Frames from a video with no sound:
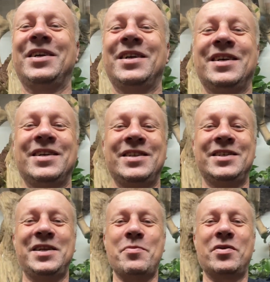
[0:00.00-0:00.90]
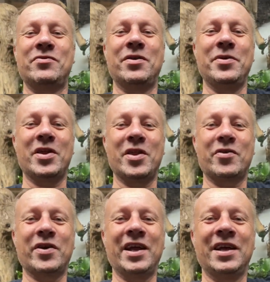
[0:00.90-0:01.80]
she's separate from the other
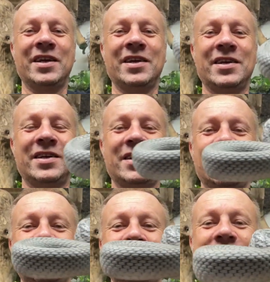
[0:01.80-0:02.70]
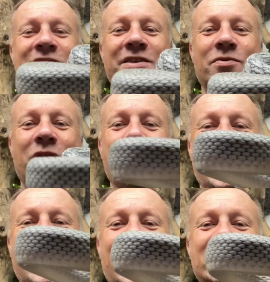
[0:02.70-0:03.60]
three because she's still got a bit of
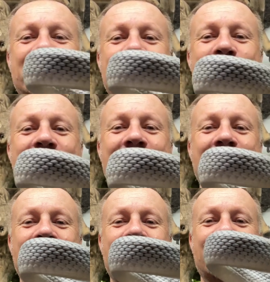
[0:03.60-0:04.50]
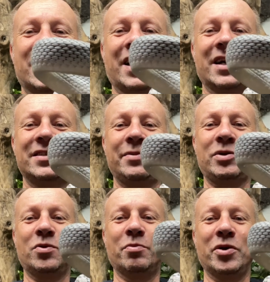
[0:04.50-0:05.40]
catching up to do. Look at that, typical
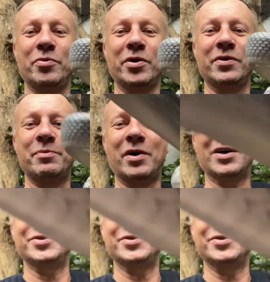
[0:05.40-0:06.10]
Blue Beauty pose.